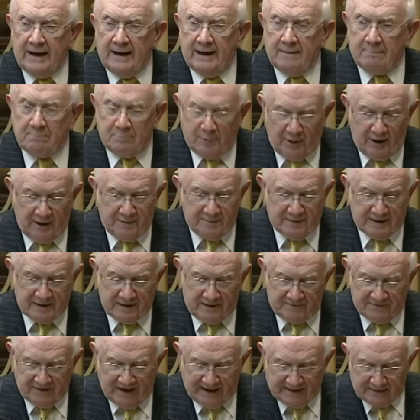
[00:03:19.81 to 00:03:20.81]
employment
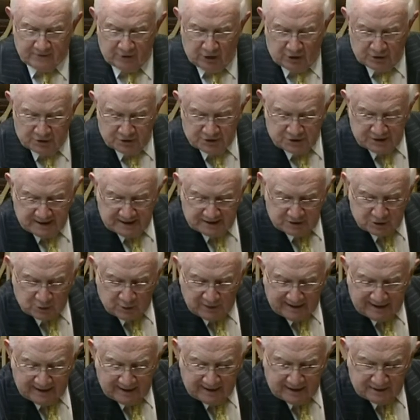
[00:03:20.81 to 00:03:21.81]
of that nurse as
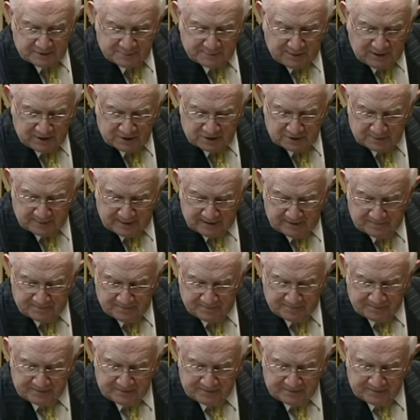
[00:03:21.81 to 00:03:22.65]
quickly as possible.